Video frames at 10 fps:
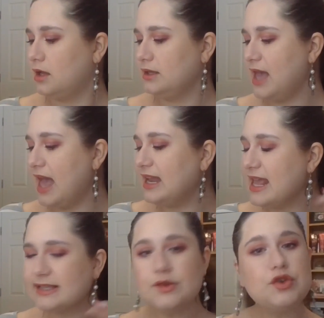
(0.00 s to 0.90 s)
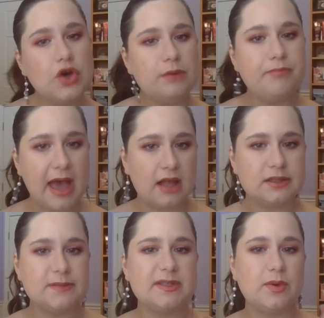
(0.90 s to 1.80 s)
Yeah, it is a good
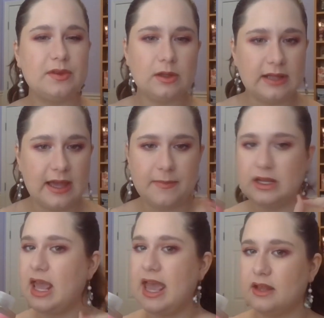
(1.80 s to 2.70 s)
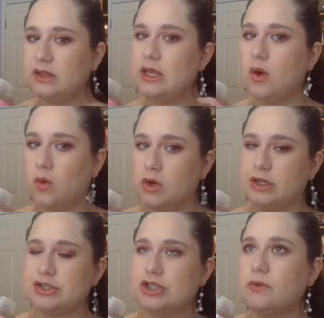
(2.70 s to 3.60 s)
balance between the lemon and the
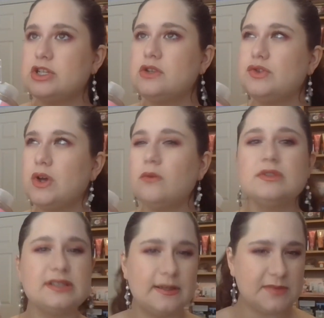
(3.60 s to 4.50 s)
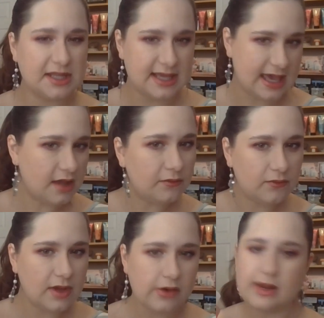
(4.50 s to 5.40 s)
orange, which you don't seem to get
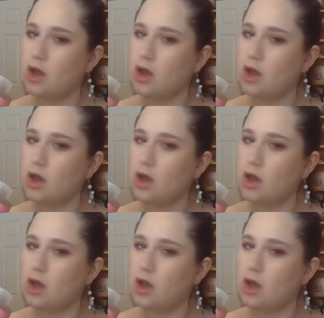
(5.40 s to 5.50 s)
very